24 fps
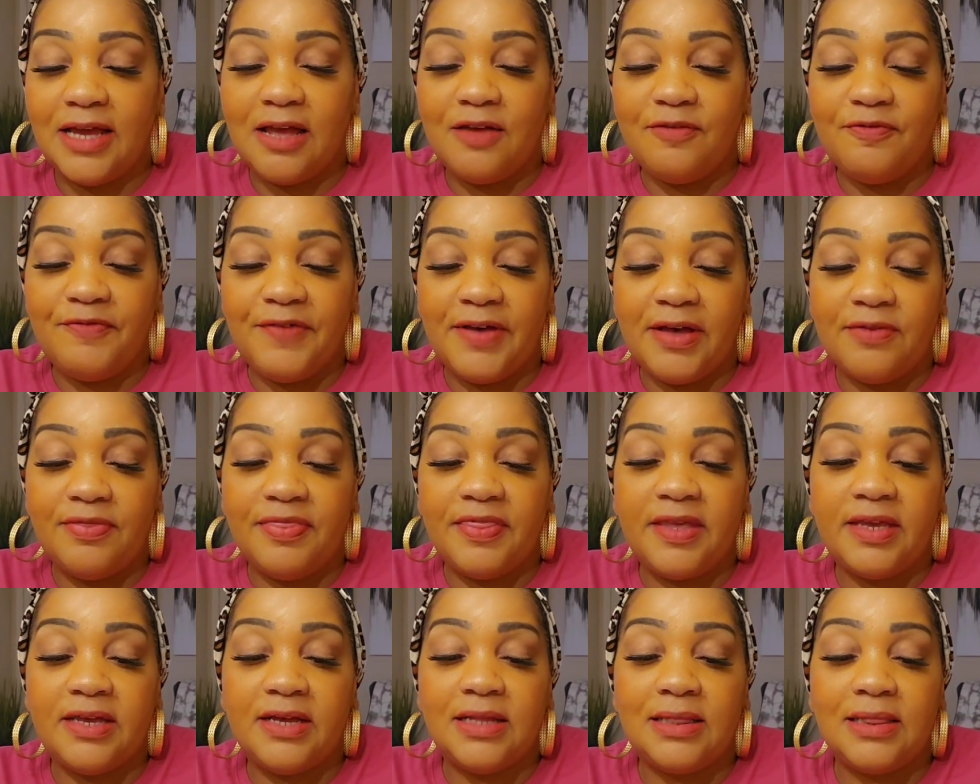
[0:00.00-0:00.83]
I found
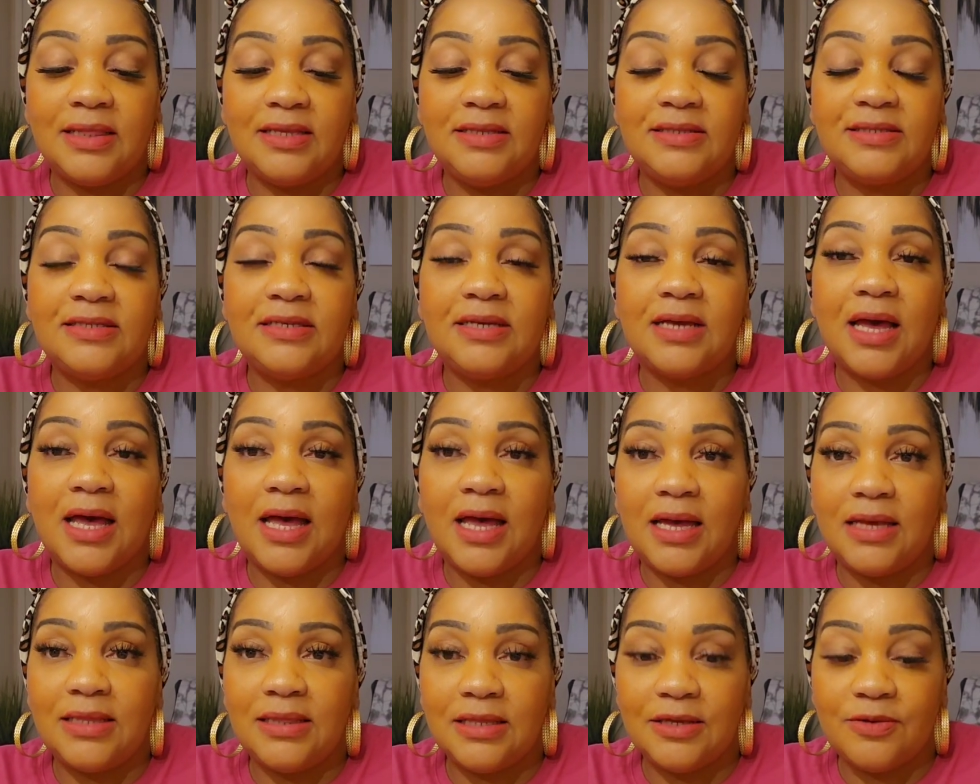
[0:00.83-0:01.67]
the cleansing
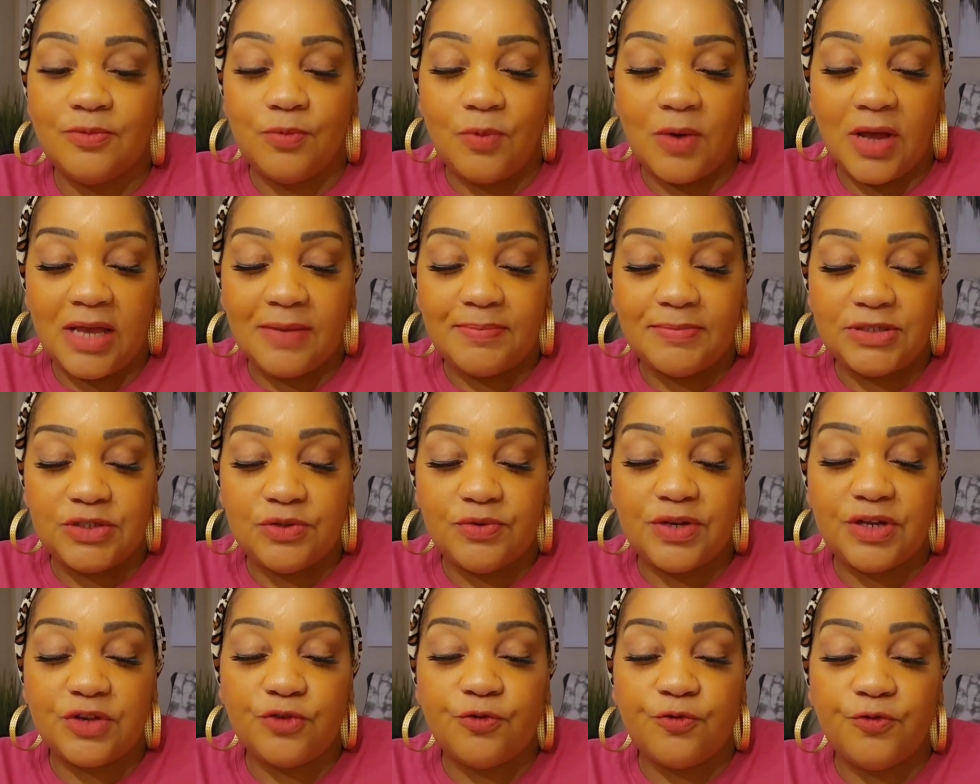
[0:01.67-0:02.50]
eyelid wipes. You
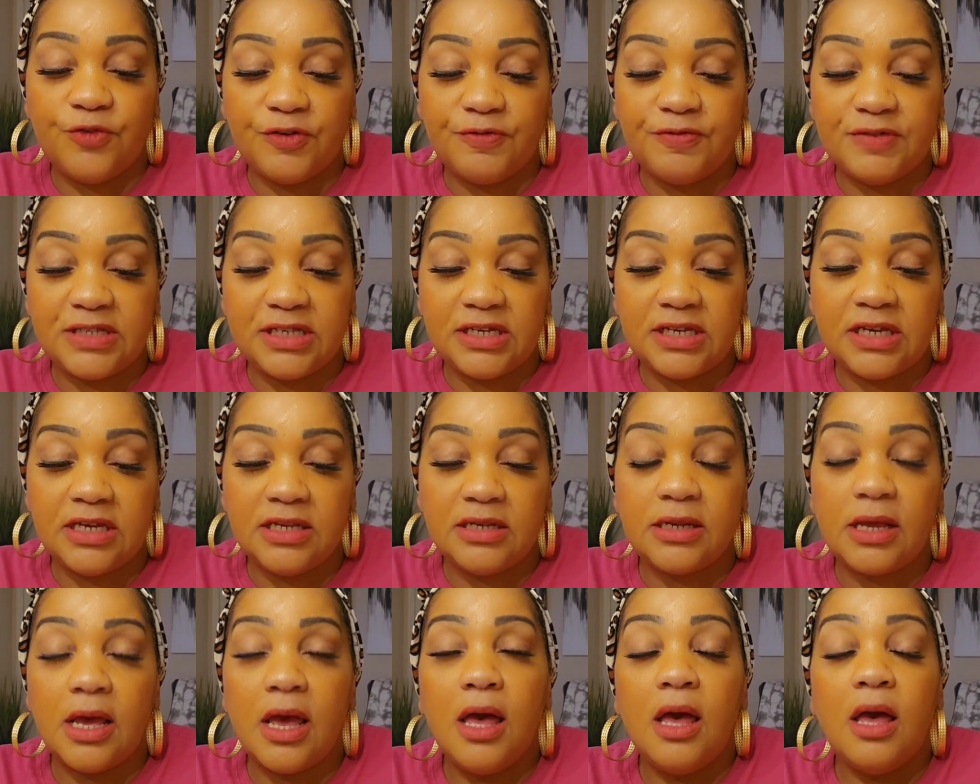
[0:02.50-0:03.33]
get
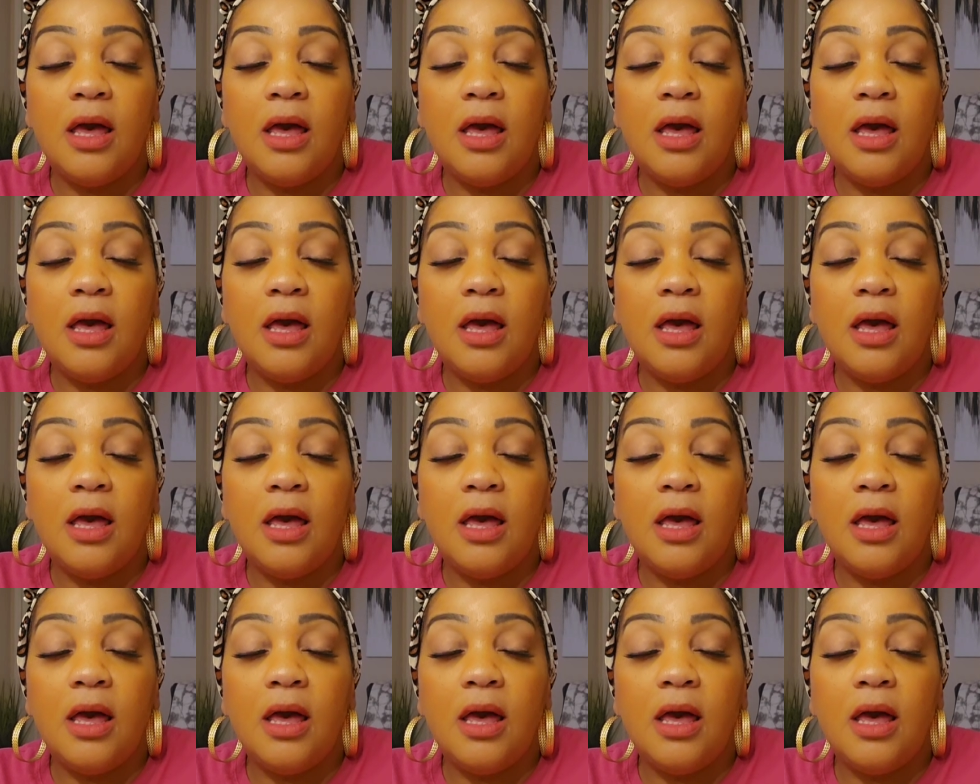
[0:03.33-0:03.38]
15.